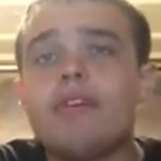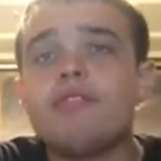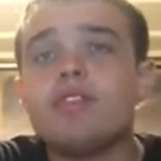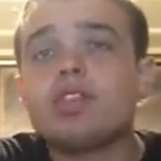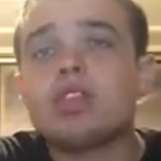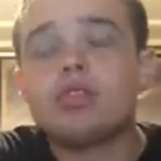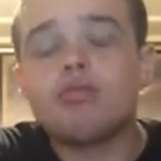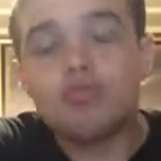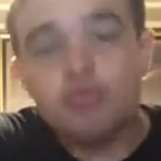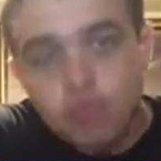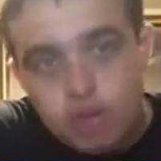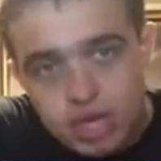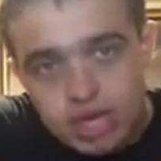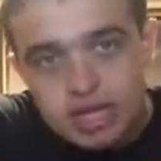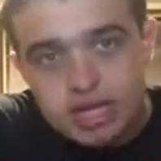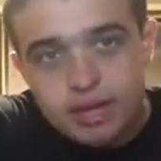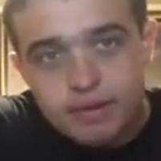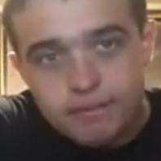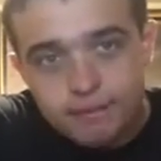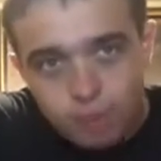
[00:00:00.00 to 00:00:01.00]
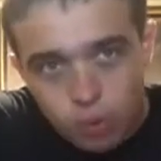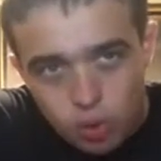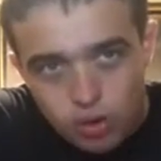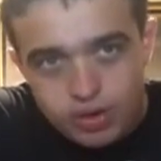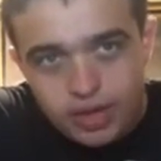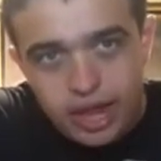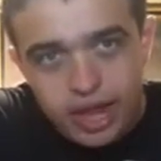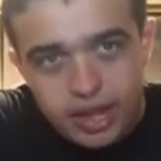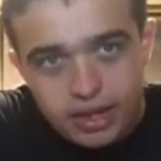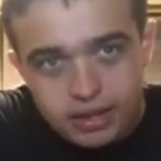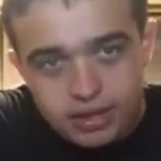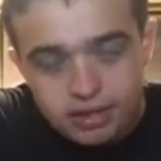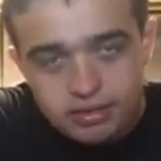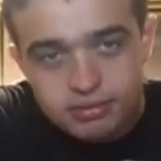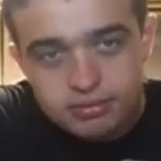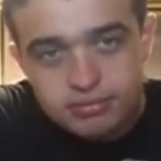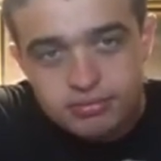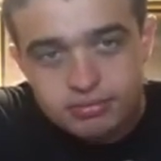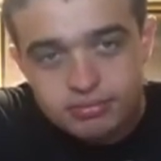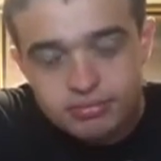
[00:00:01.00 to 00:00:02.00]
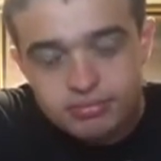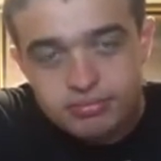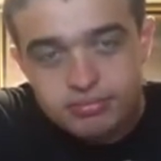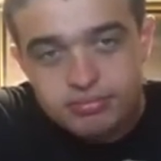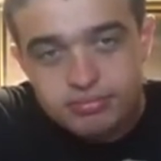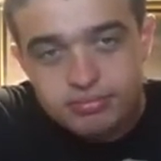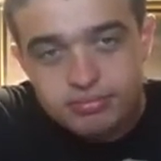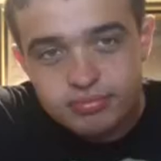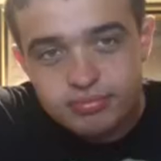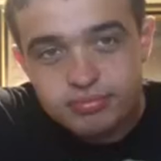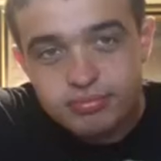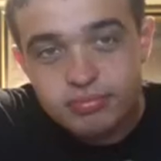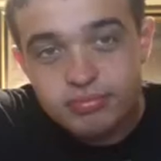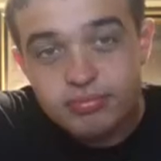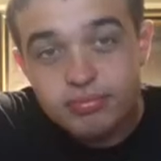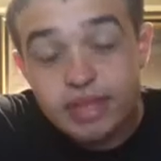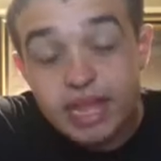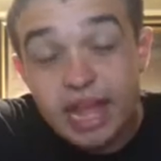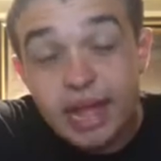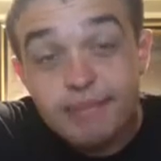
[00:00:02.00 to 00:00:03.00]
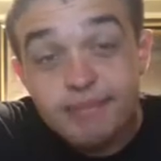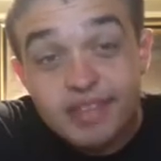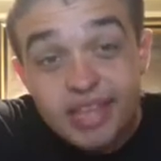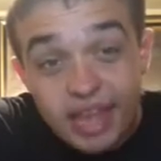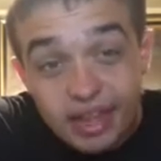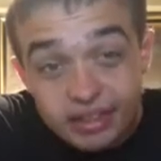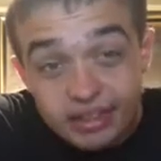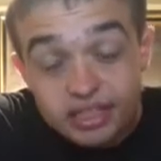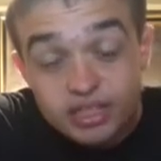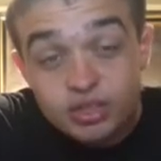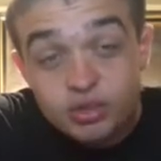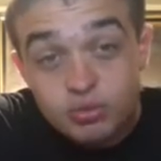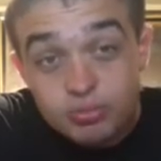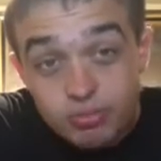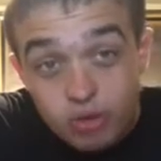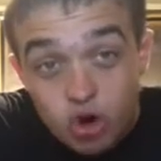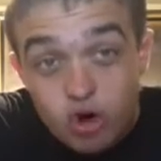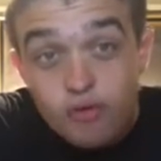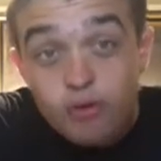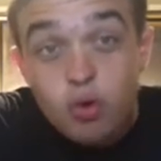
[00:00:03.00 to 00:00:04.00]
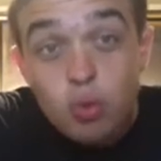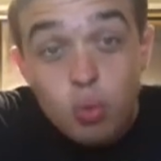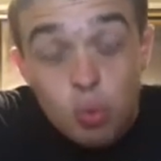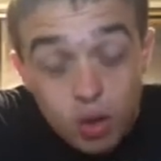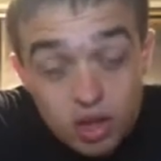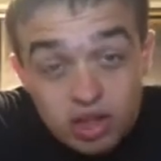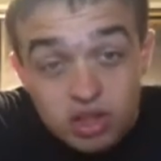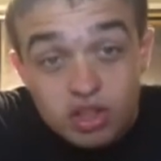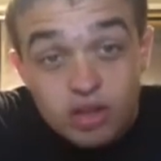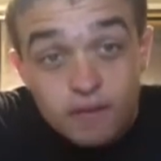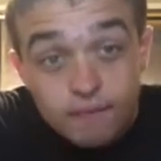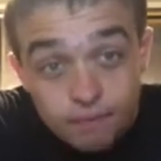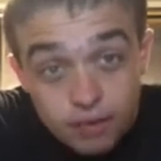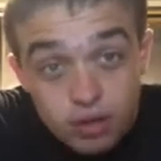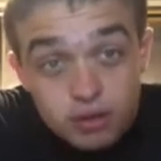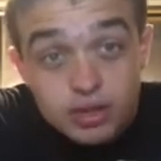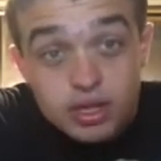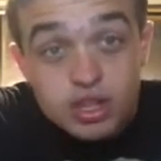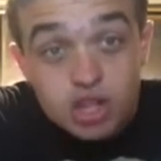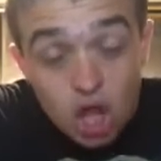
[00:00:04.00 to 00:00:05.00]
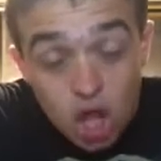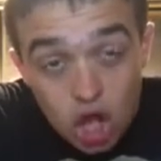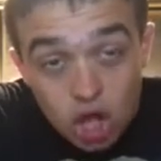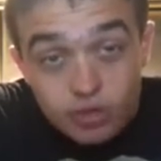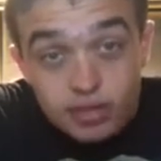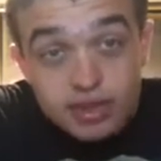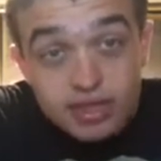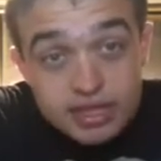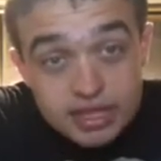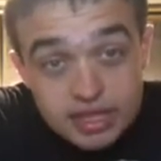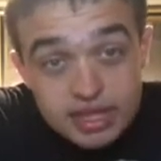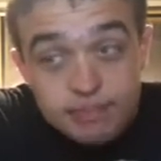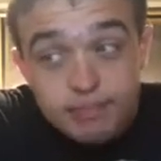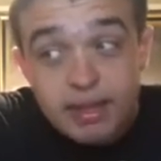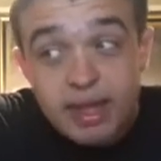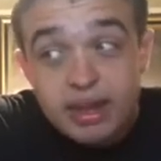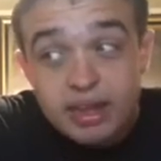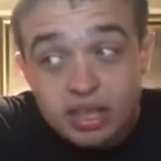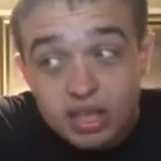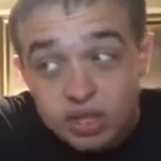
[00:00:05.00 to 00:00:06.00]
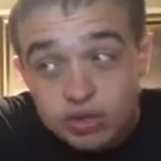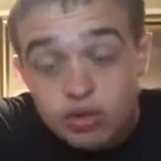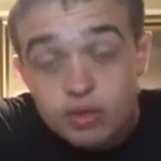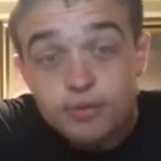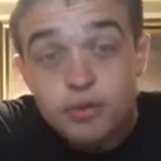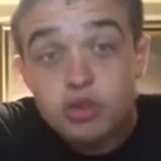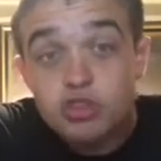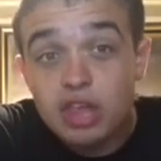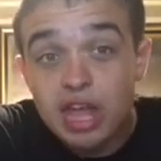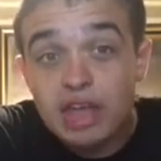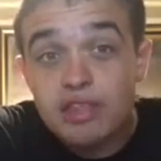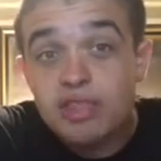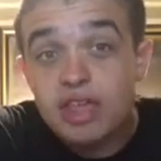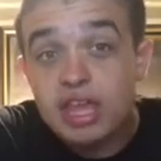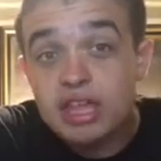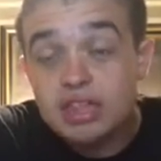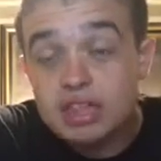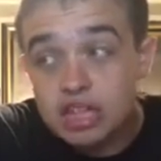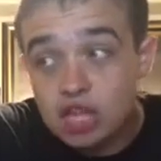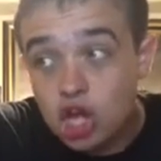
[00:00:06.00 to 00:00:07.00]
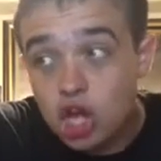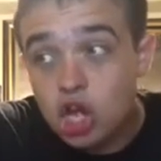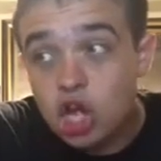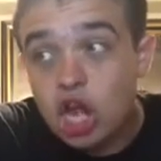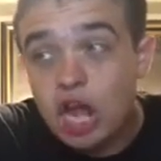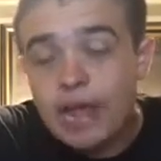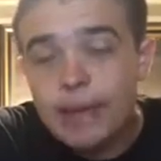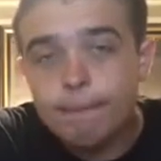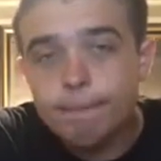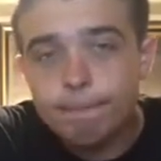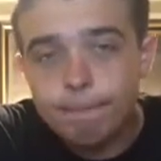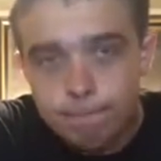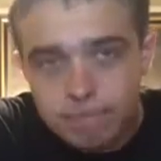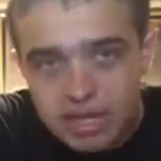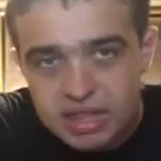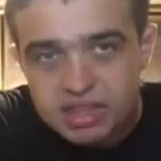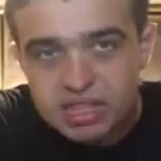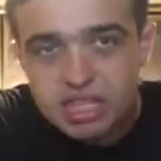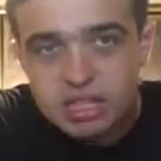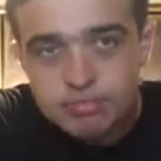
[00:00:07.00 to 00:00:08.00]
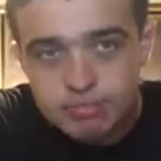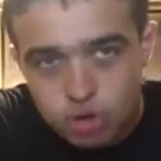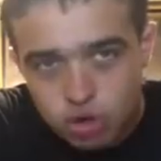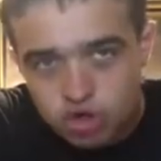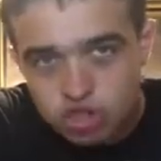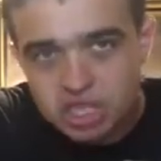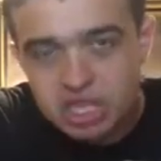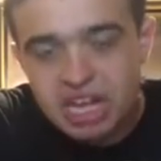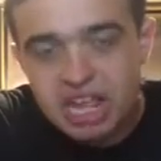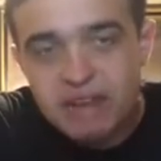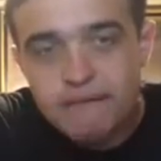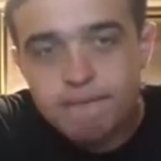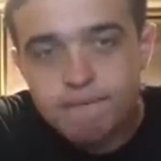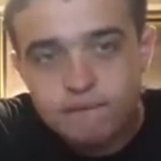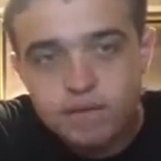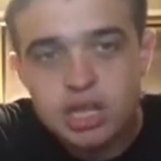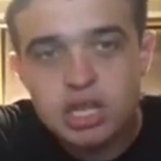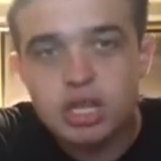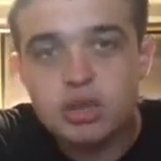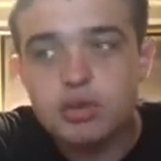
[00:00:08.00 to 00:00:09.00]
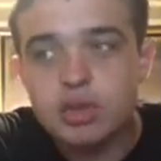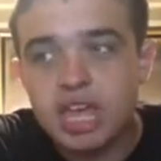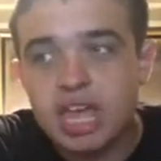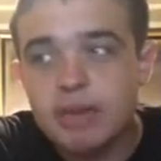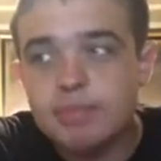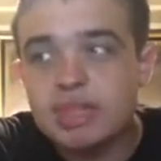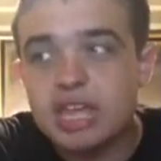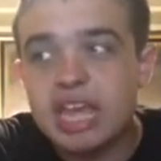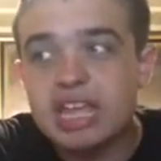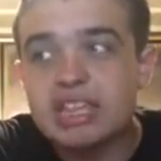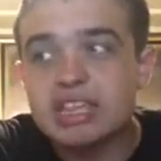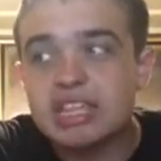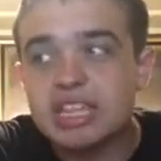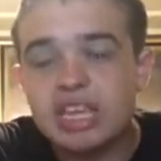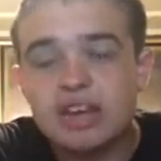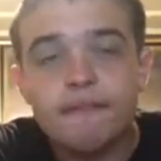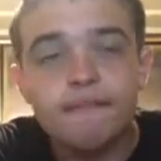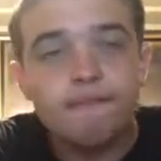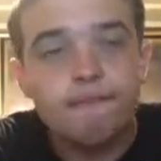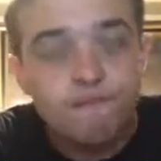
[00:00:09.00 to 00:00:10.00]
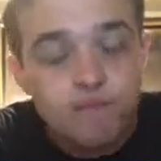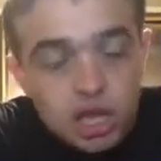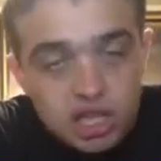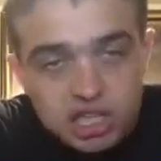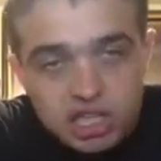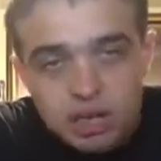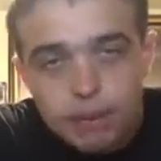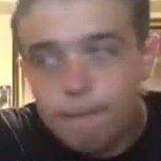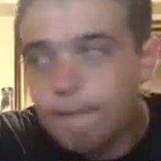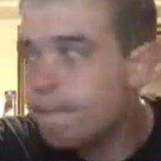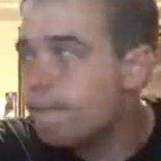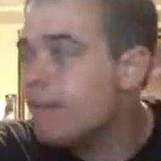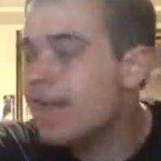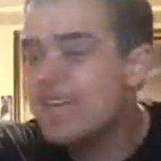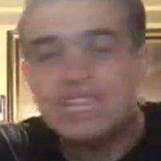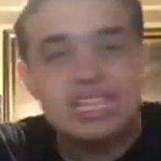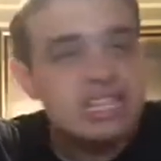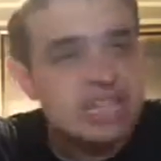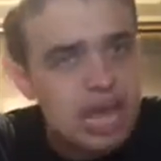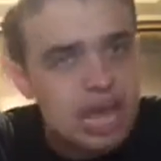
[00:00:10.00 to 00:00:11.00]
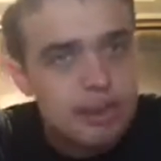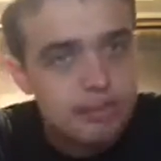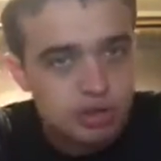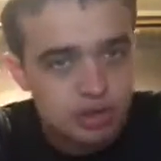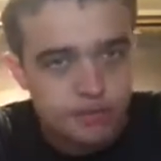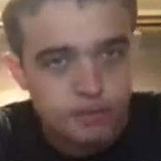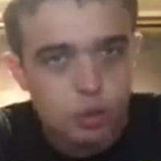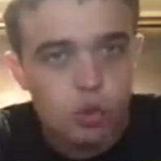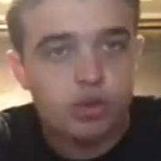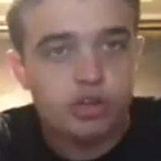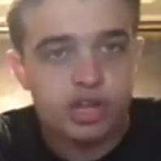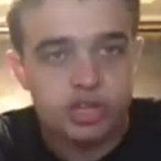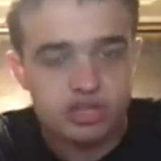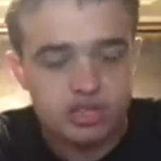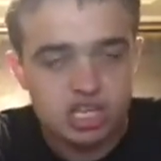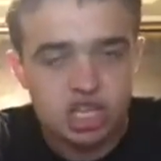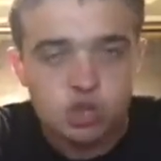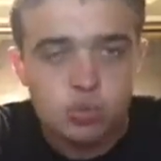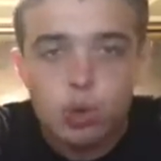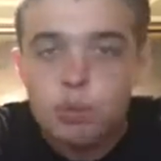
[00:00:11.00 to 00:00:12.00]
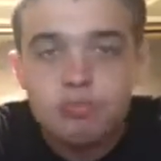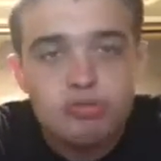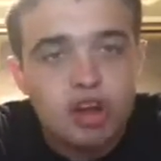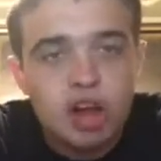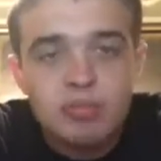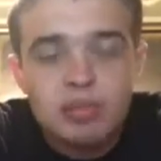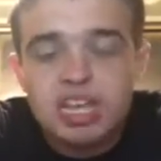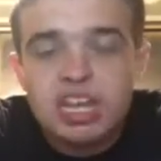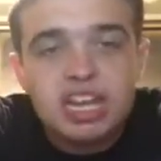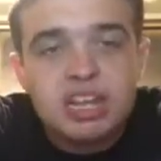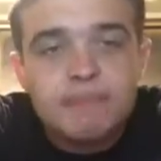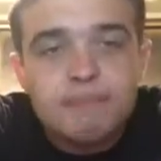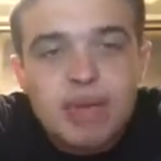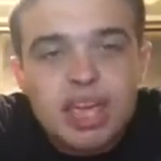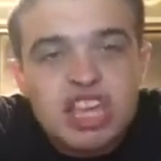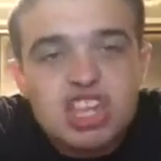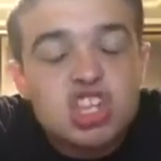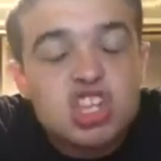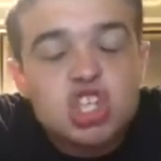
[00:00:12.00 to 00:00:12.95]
is a reason for that. I'm telling you, Marvel wants to focus on the cinematic universe, and they saw a missing market in video games and said, fuck it, make games for us, because we're probably going to make